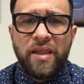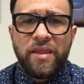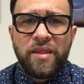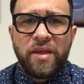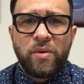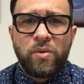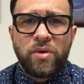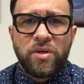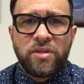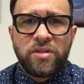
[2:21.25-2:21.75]

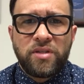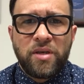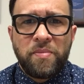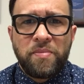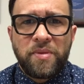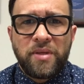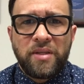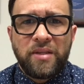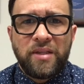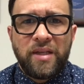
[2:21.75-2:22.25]
They were
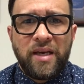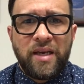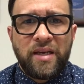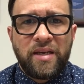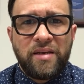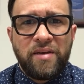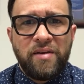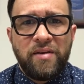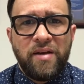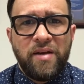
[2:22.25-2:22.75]
something
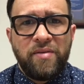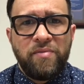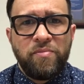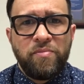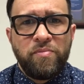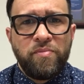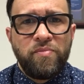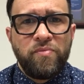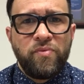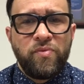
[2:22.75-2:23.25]
like
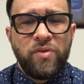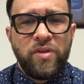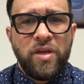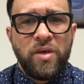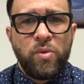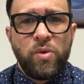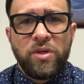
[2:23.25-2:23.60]
it